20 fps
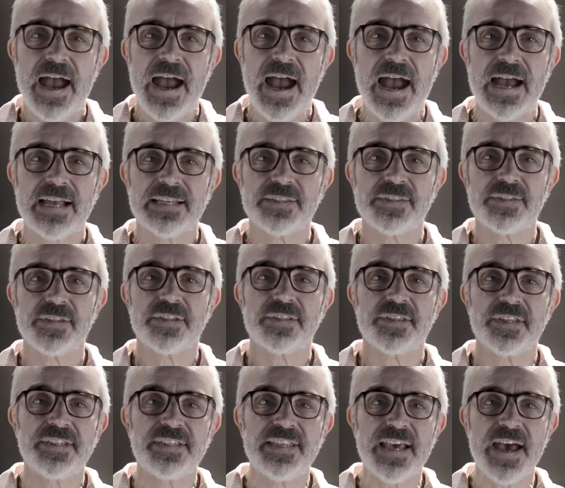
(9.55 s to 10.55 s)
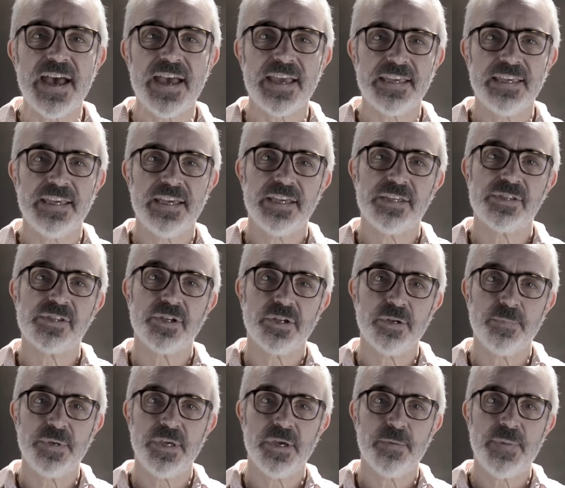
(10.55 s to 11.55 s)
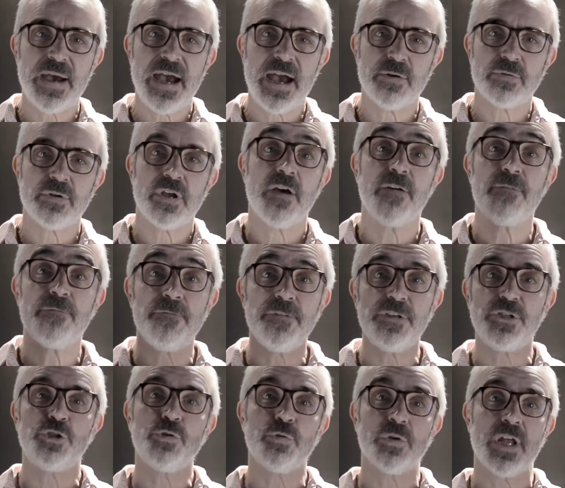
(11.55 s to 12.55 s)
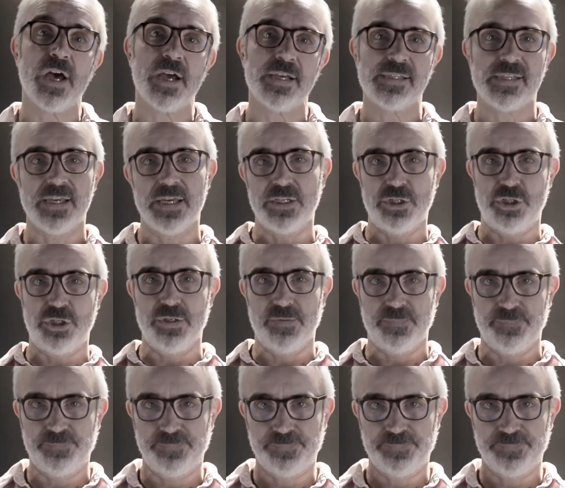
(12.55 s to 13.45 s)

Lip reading: And today is going to be about visualization.